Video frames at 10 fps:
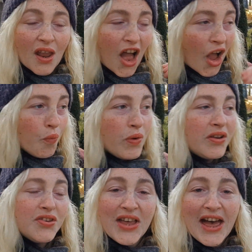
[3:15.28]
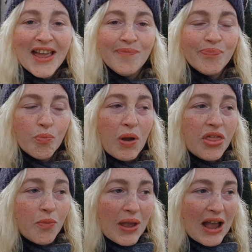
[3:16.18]
I will say,
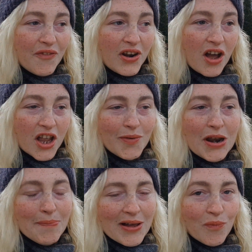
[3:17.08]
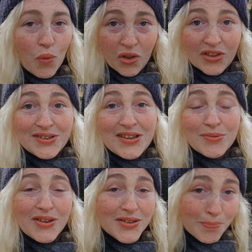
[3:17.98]
whether we have an argument about what this is,
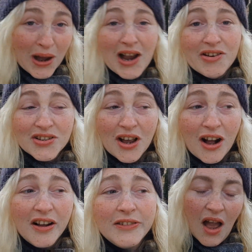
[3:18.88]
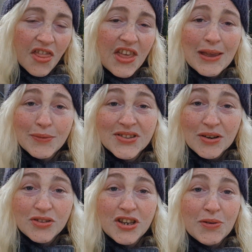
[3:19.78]
whether it's a pie or a tart, I think it was
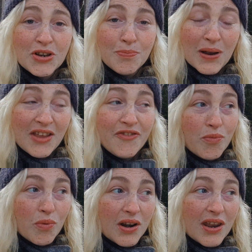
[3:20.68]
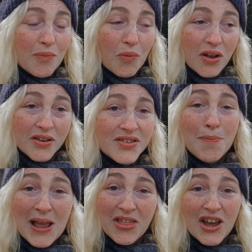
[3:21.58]
still too much money for what it was. I
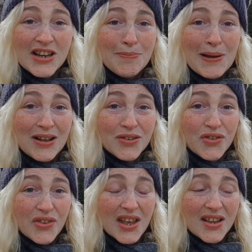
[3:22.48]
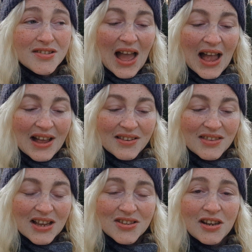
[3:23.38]
paid £30 for this, and
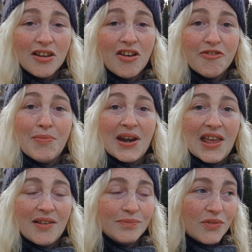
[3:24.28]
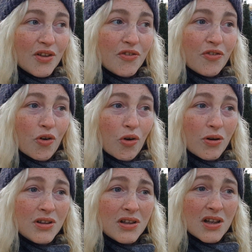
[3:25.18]
that's a lot of money for
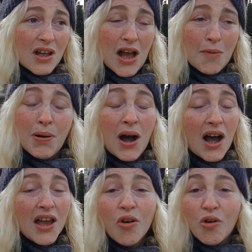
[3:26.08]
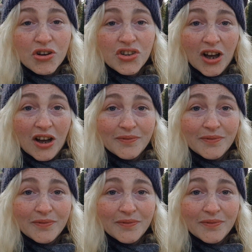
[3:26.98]
a pie or a tart.